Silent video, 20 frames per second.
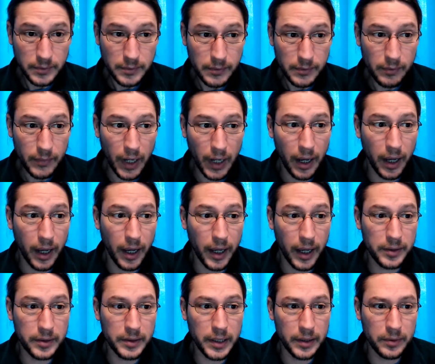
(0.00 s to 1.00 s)
I
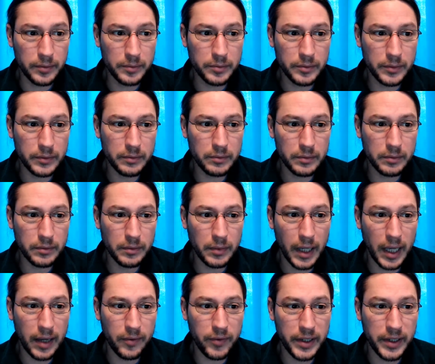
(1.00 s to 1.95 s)
didn't have